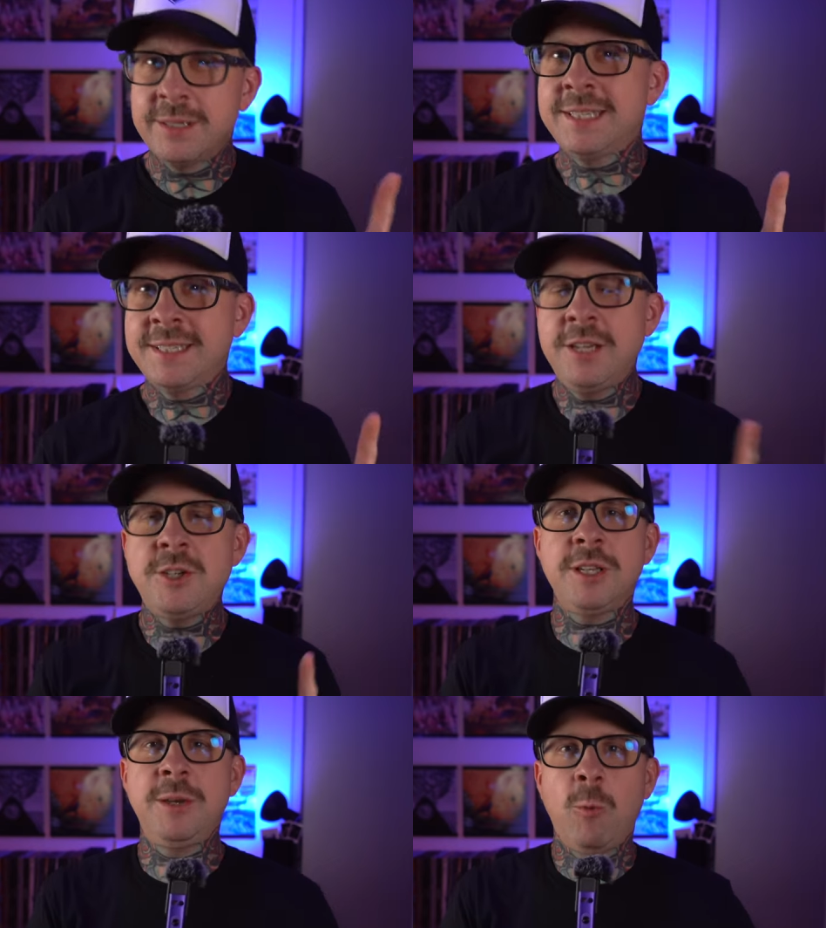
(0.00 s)

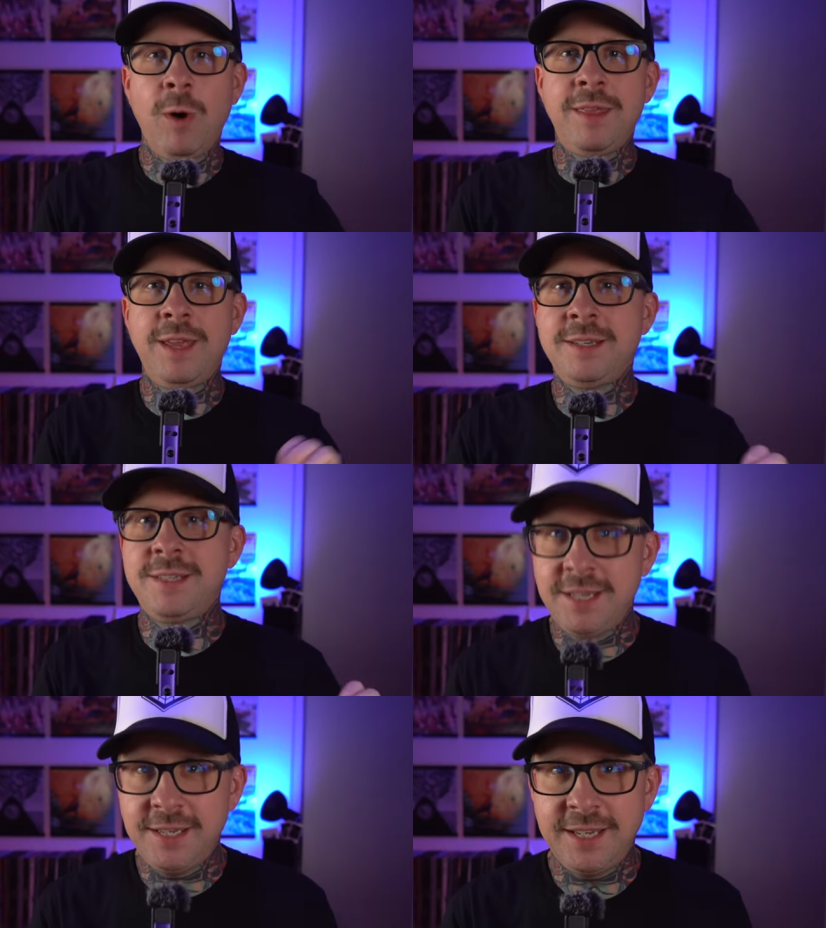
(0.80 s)
essentially what they
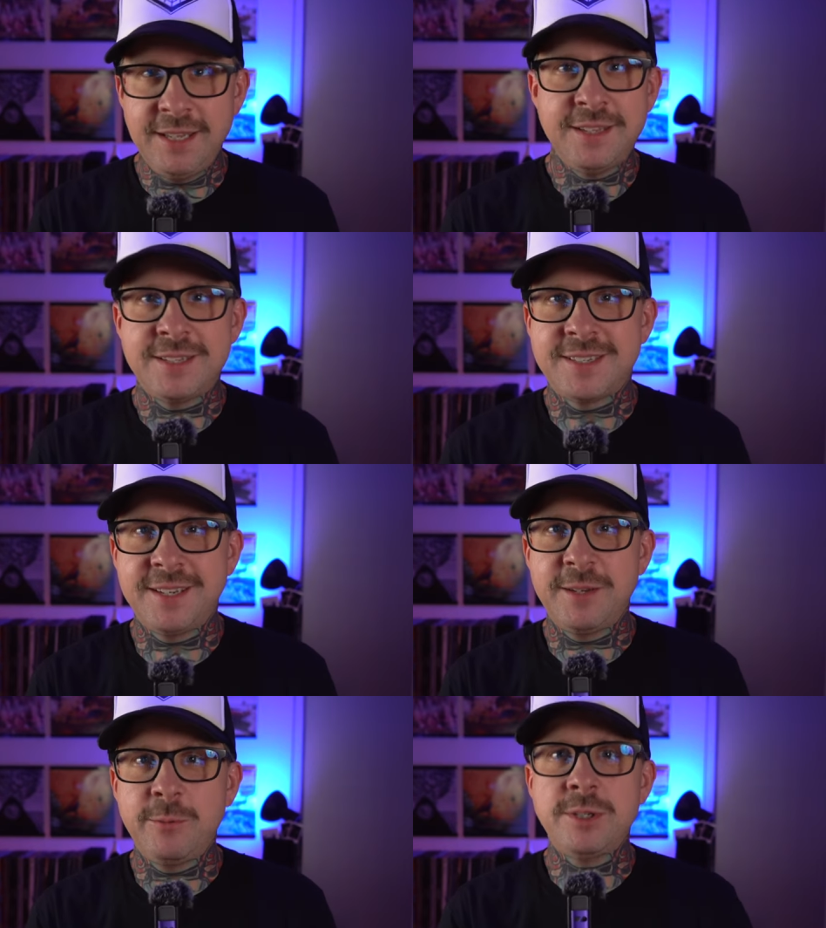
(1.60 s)
did in this
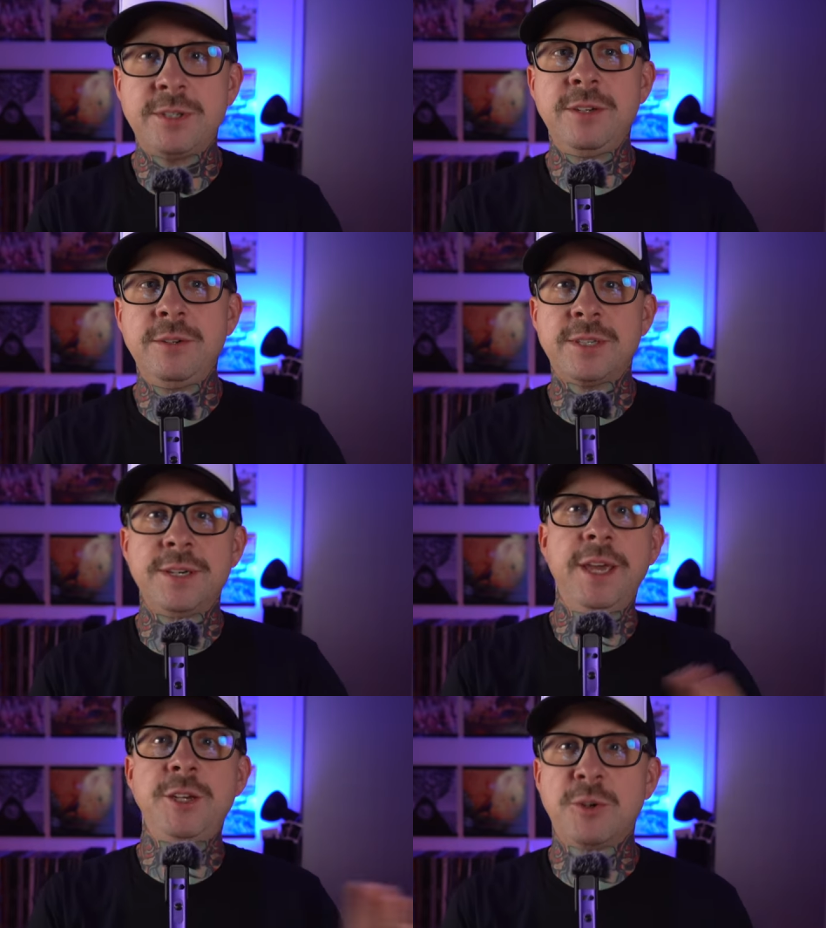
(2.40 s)
study was use
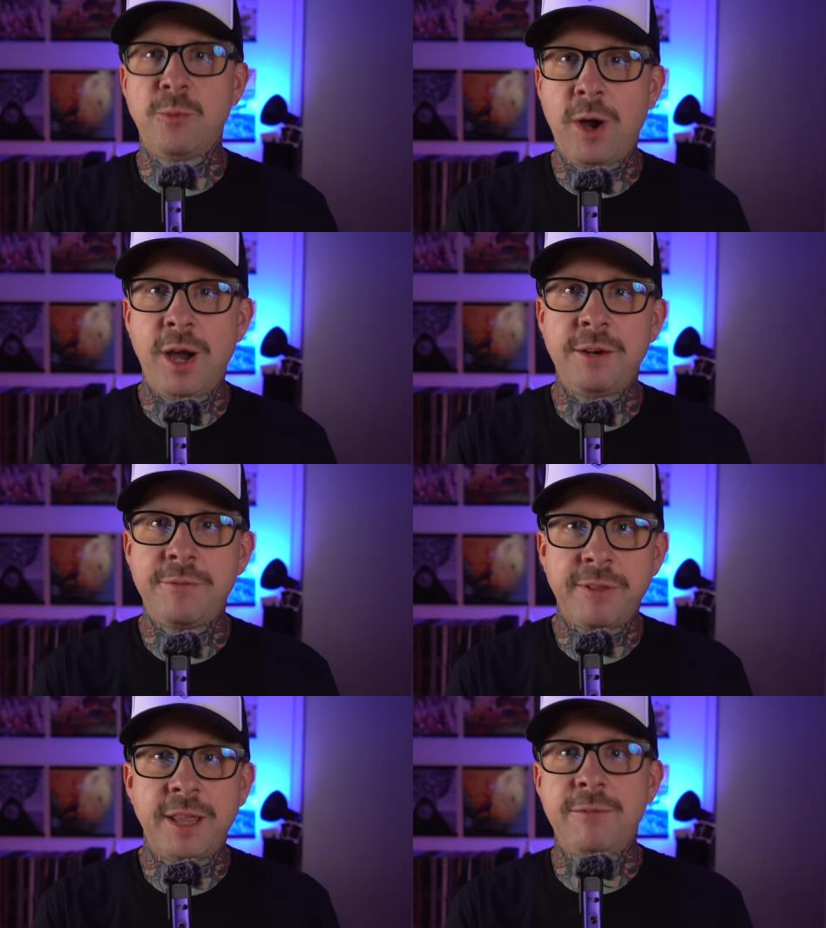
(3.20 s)
nationwide
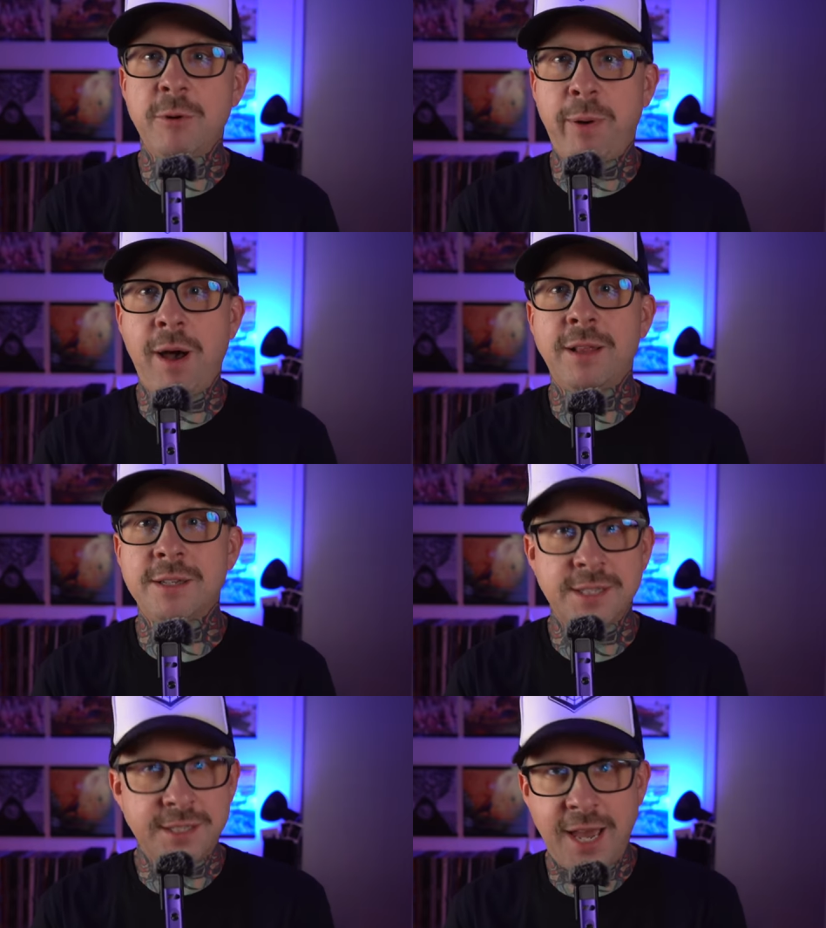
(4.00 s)
flavor
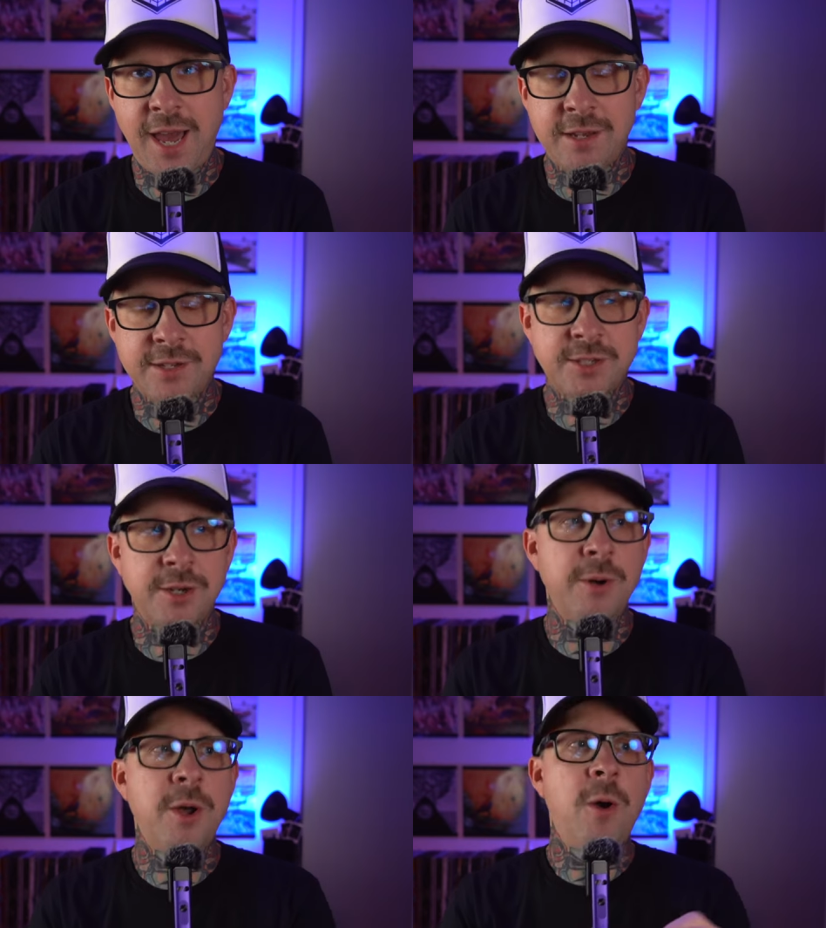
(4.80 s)
policy data.
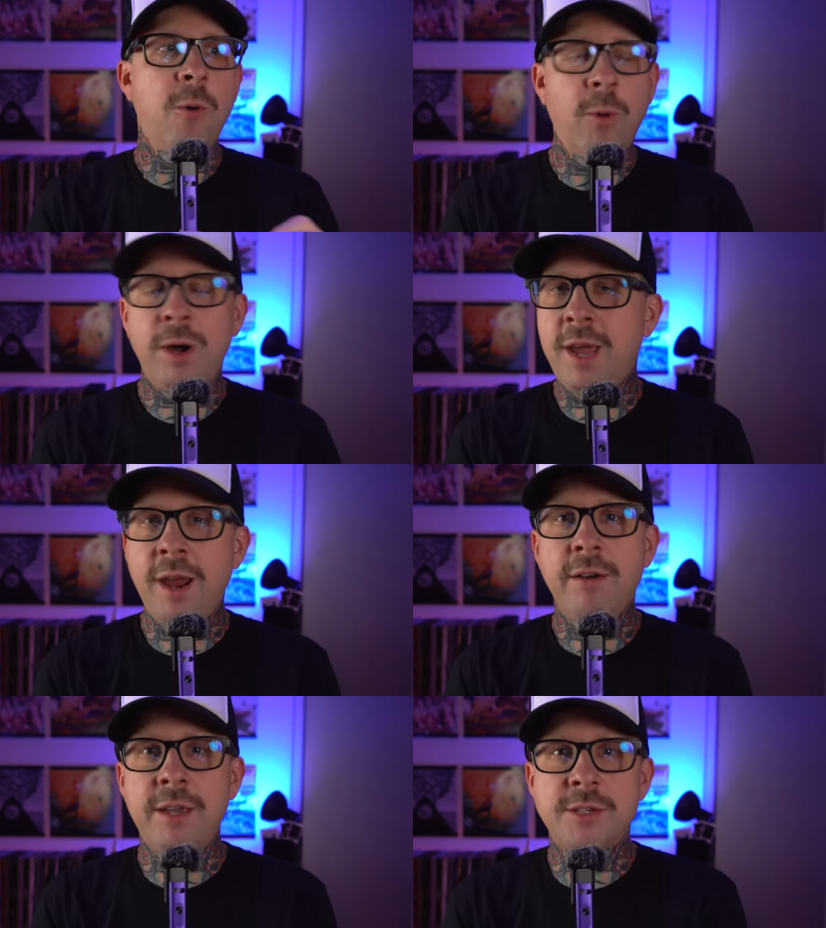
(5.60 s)
So what
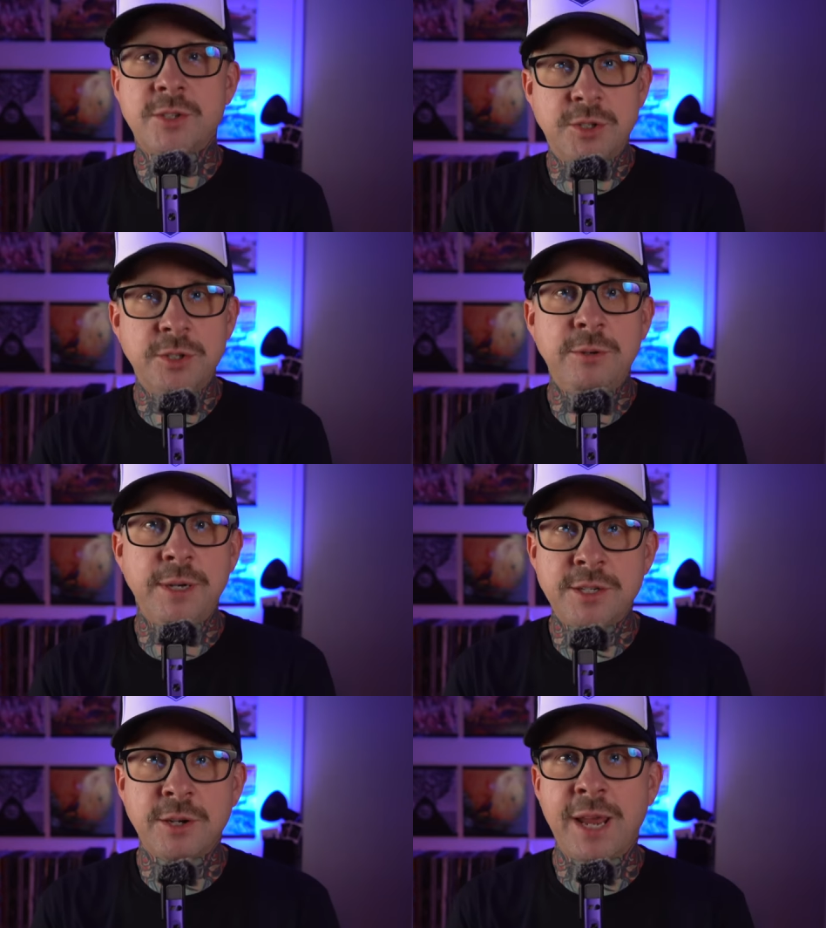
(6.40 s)
areas do
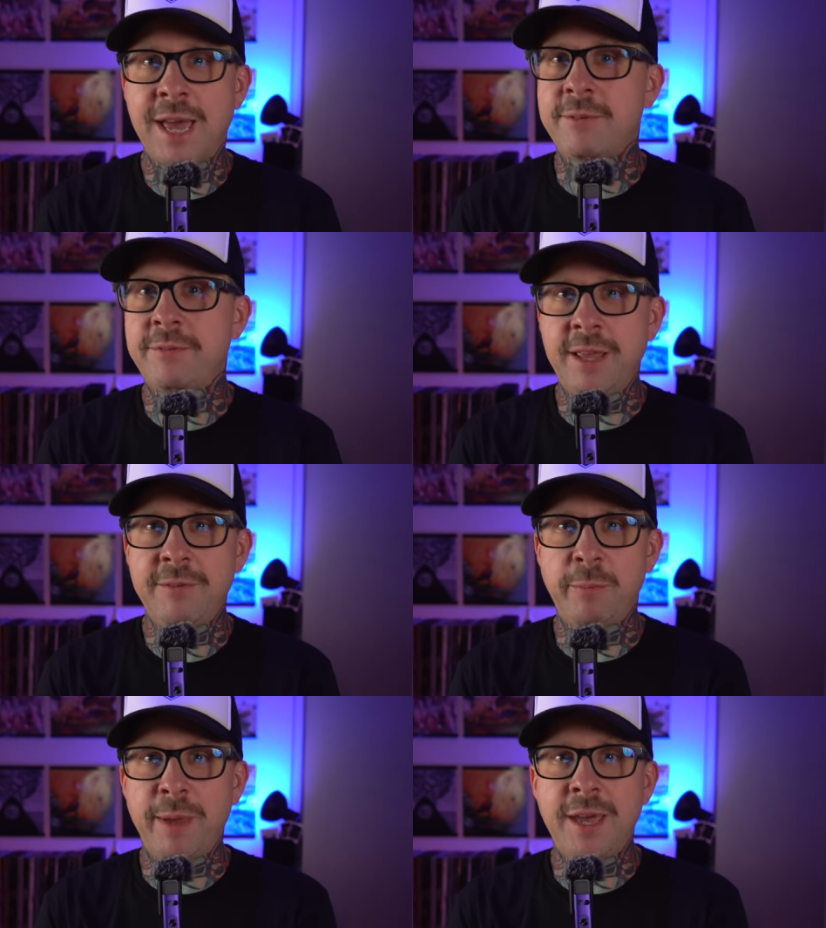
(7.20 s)
and don't have a
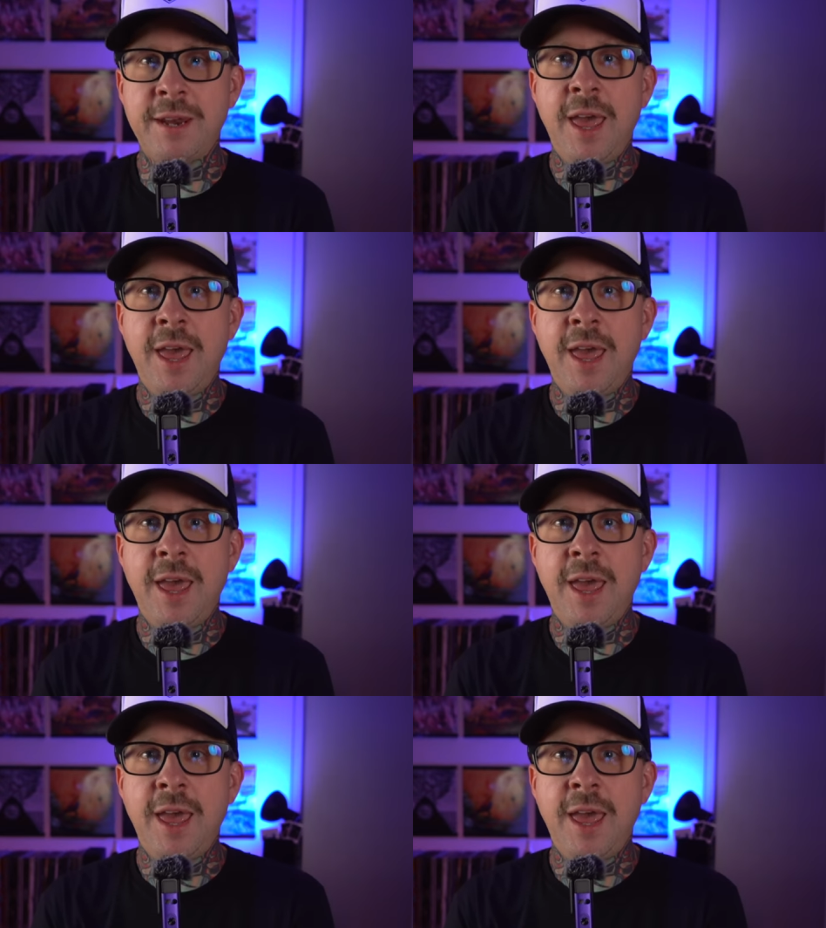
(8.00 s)
flavor ban,